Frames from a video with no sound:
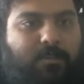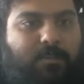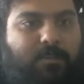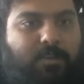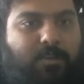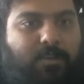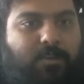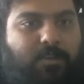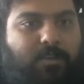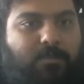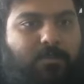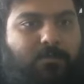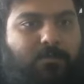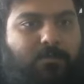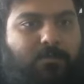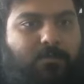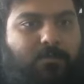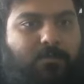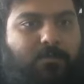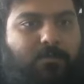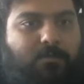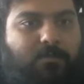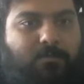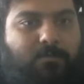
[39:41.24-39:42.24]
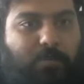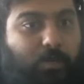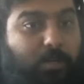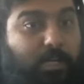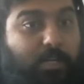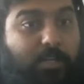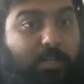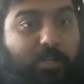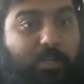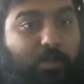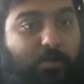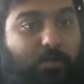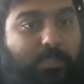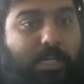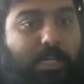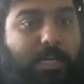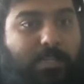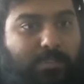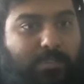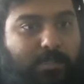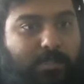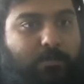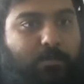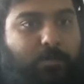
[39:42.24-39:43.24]
You can use our
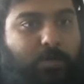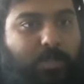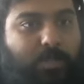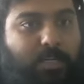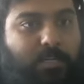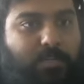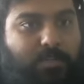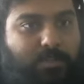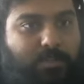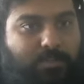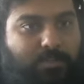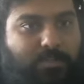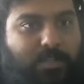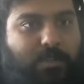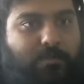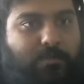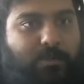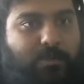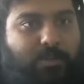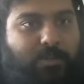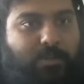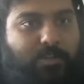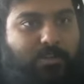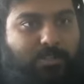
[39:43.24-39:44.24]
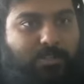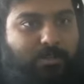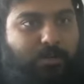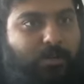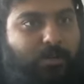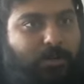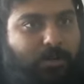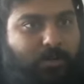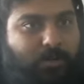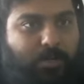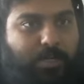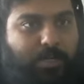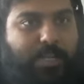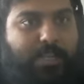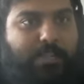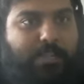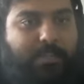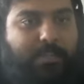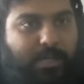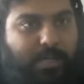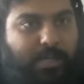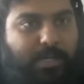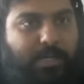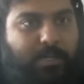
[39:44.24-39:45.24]
support letter to submit to your school to get
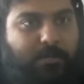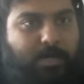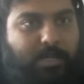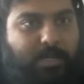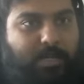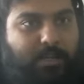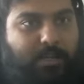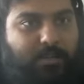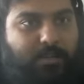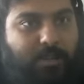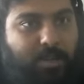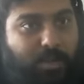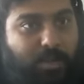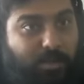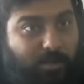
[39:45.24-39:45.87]
that I-20.